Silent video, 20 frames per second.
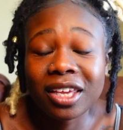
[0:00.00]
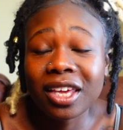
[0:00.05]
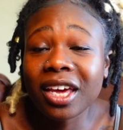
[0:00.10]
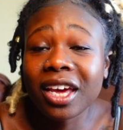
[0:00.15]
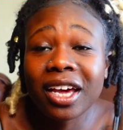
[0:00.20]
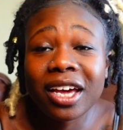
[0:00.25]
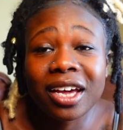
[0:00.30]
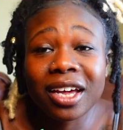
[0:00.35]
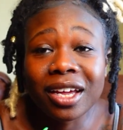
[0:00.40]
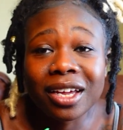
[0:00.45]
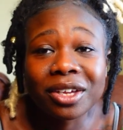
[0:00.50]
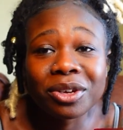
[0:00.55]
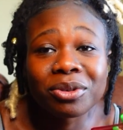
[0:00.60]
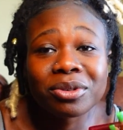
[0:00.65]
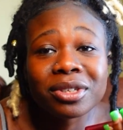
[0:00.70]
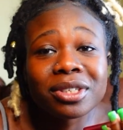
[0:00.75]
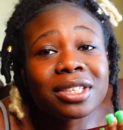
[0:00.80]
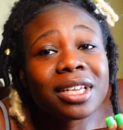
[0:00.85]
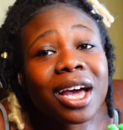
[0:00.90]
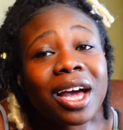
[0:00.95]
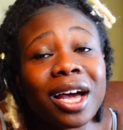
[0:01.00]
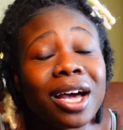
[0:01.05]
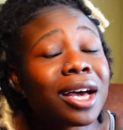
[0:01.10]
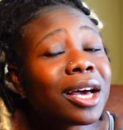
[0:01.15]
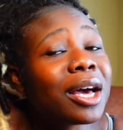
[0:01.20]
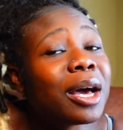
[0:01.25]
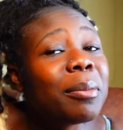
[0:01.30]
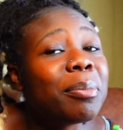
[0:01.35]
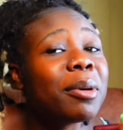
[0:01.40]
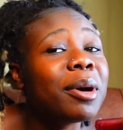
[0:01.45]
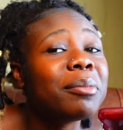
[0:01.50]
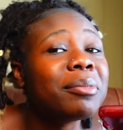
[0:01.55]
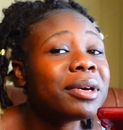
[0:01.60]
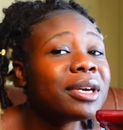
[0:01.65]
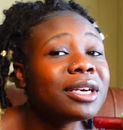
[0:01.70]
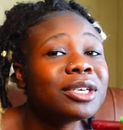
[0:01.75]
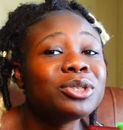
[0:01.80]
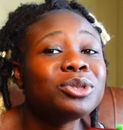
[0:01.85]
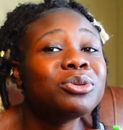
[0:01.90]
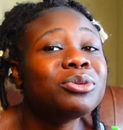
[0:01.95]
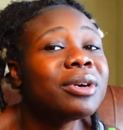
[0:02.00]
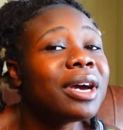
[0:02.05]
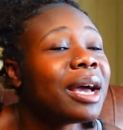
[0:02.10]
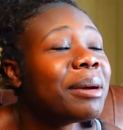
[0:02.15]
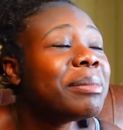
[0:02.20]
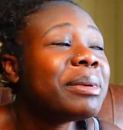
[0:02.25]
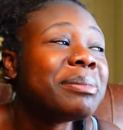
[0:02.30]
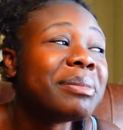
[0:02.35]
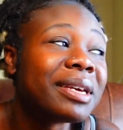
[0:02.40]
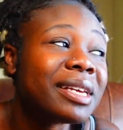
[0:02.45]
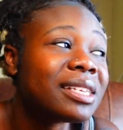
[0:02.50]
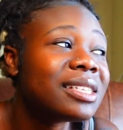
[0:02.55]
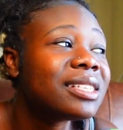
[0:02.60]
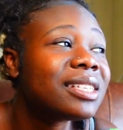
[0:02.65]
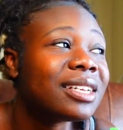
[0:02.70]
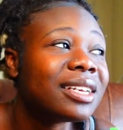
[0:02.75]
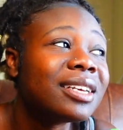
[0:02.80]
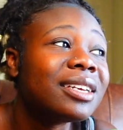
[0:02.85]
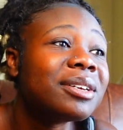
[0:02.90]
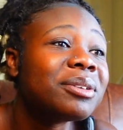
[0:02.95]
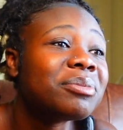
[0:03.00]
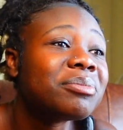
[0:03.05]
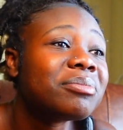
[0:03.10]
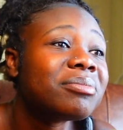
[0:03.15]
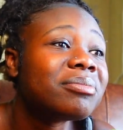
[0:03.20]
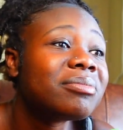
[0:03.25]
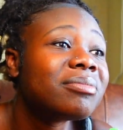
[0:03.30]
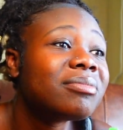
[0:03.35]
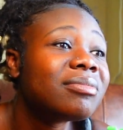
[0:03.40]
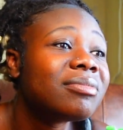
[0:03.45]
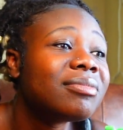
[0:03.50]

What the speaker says: Yeah, you just got hung up on because you got me messed up.